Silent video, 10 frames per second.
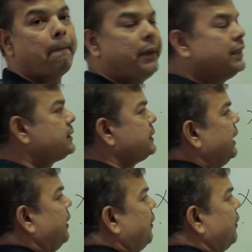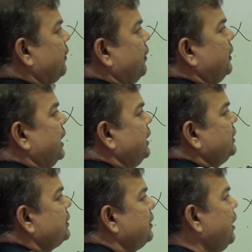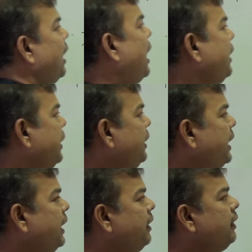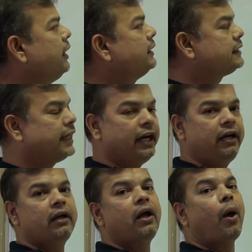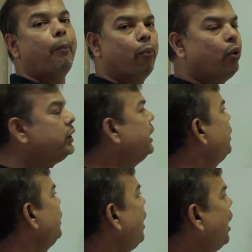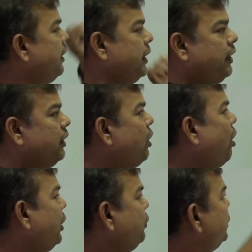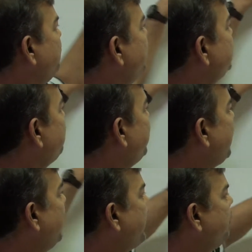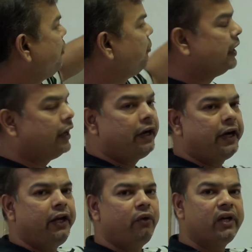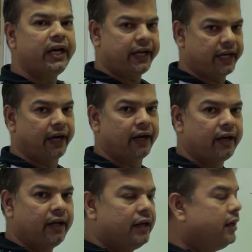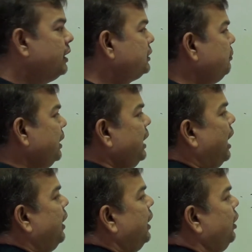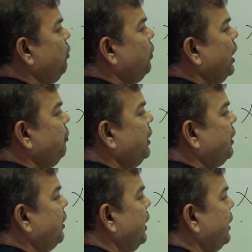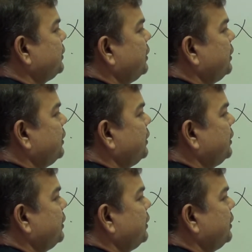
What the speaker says: plus 10. That is 110 is 10 more than 100. Or you simply subtract 100 from 110, you will get 10. Similarly, 102 can be written as